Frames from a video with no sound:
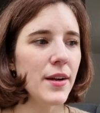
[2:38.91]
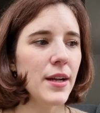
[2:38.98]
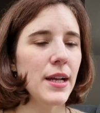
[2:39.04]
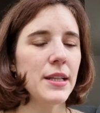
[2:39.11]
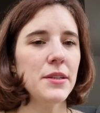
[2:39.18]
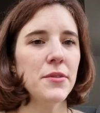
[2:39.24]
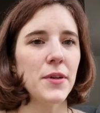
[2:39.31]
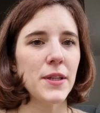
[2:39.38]

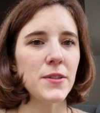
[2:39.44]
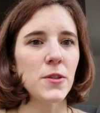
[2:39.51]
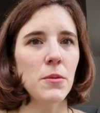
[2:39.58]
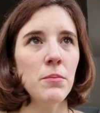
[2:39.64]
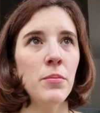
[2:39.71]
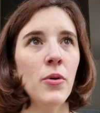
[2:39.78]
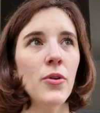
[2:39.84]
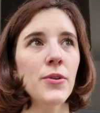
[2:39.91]
and if at
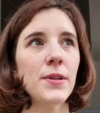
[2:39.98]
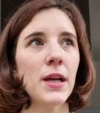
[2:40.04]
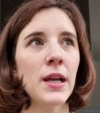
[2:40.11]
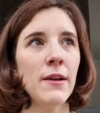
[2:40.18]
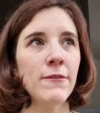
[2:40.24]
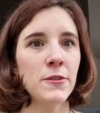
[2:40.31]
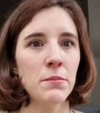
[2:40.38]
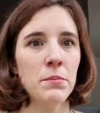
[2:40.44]
some point I
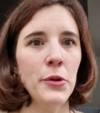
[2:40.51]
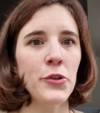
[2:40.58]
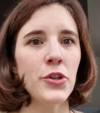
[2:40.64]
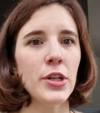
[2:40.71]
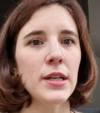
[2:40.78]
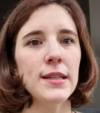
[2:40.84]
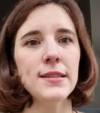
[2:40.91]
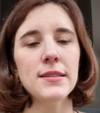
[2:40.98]
have some
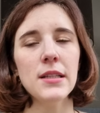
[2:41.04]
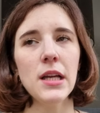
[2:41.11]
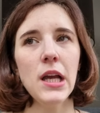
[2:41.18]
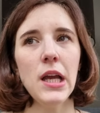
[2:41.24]
budget